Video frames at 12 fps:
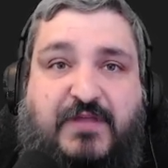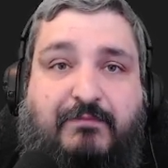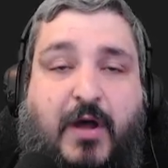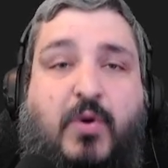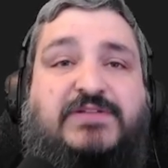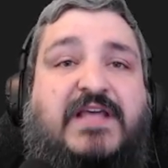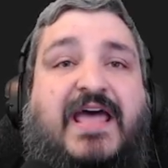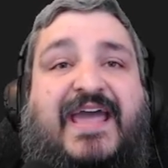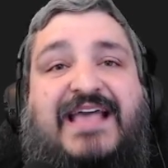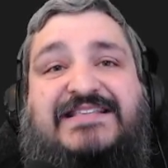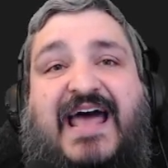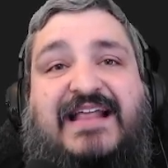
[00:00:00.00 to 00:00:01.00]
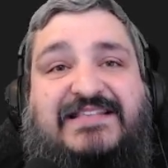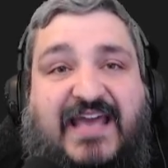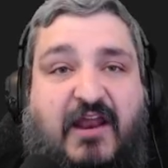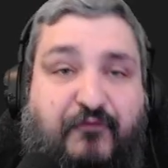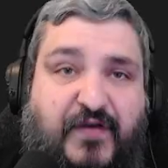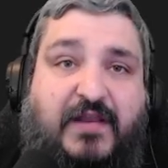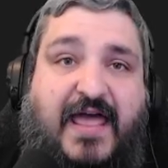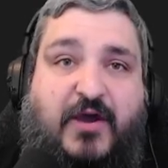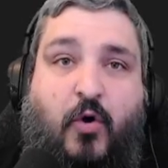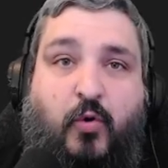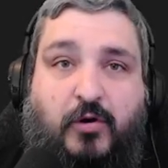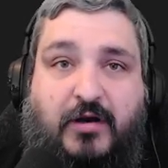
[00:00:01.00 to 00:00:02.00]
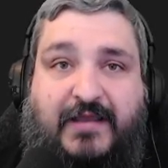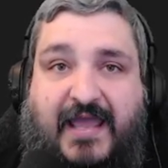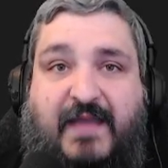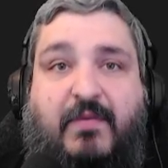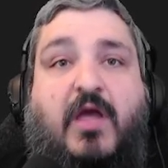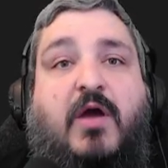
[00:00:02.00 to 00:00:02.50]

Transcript: most is that it's gonna feel like a horror game.